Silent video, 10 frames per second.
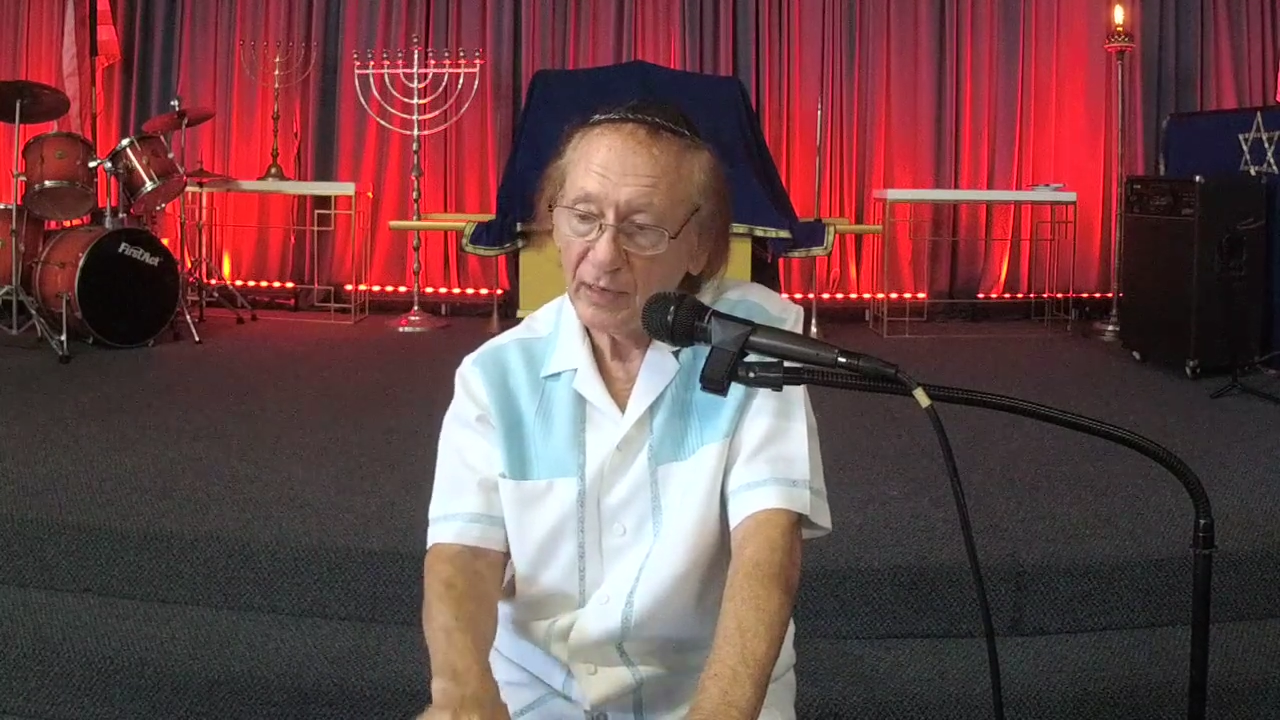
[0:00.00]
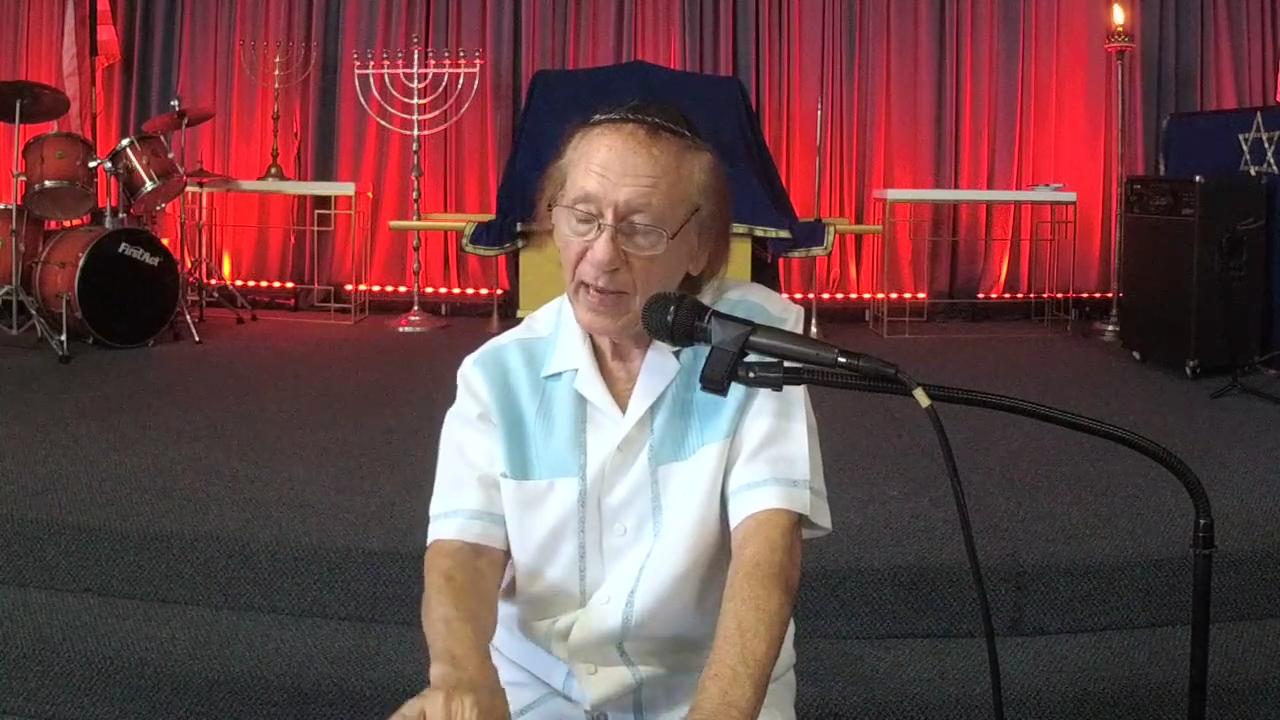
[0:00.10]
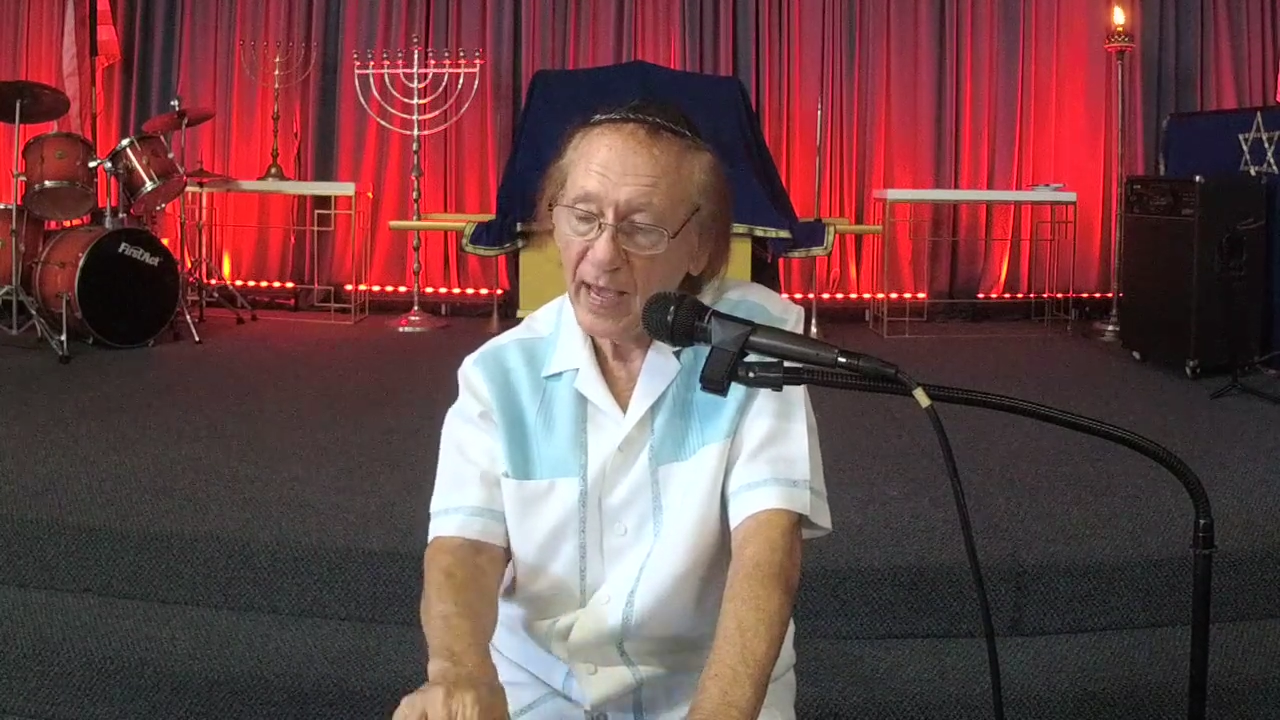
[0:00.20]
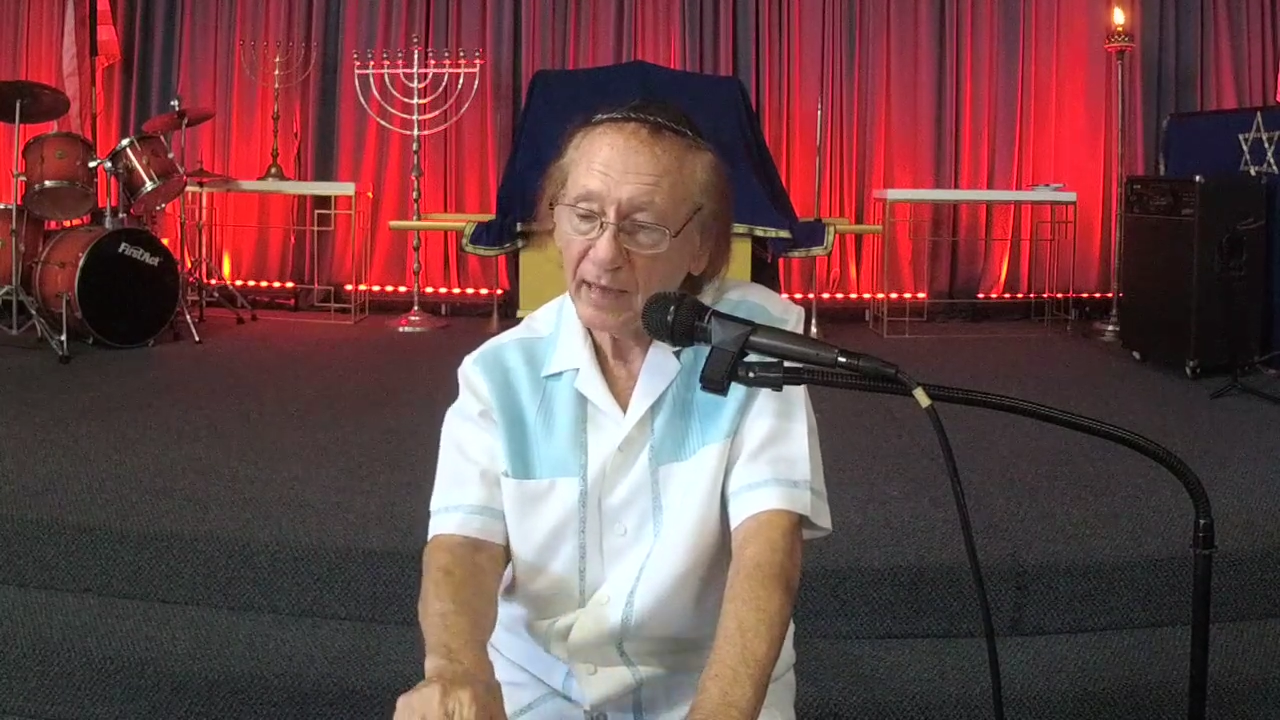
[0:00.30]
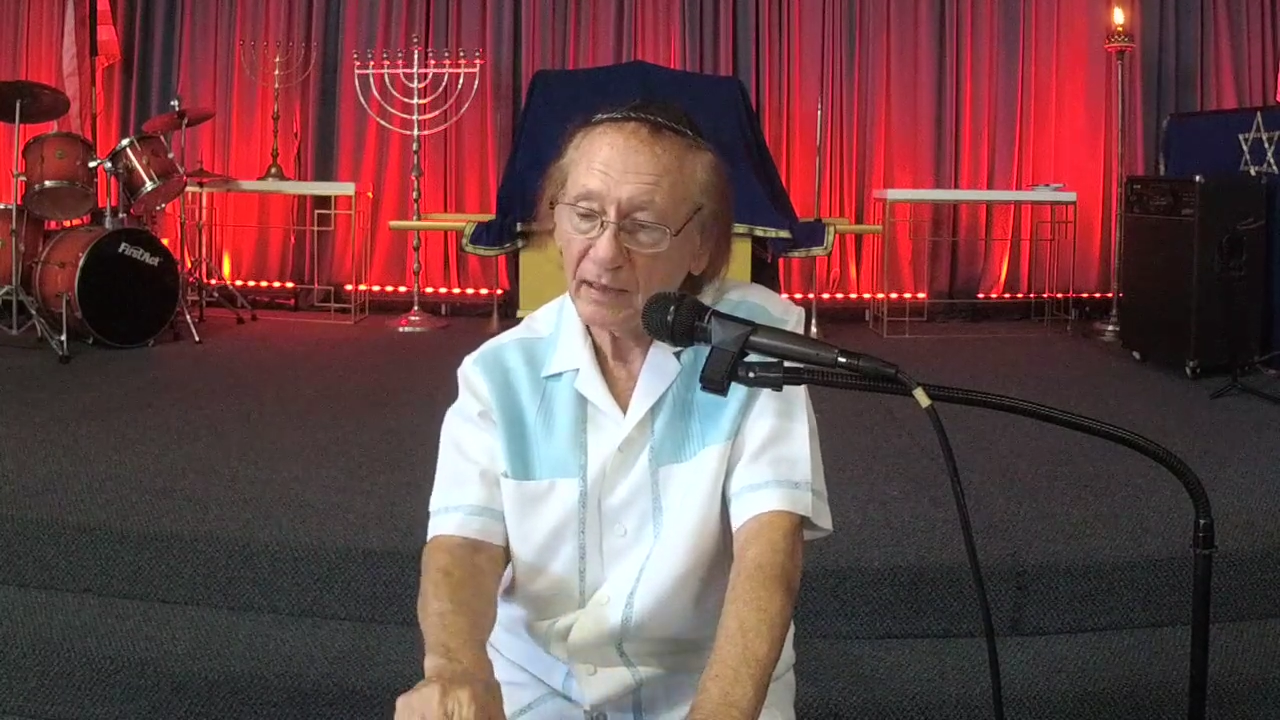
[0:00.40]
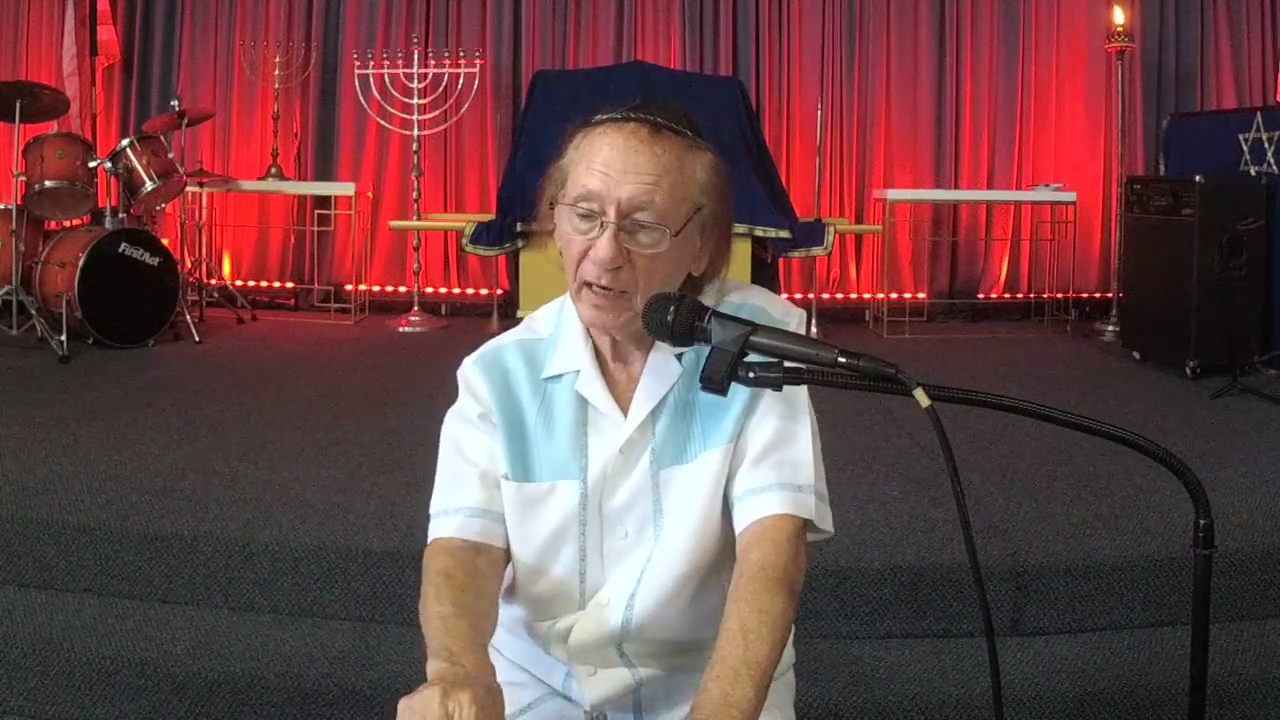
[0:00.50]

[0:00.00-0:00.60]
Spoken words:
lack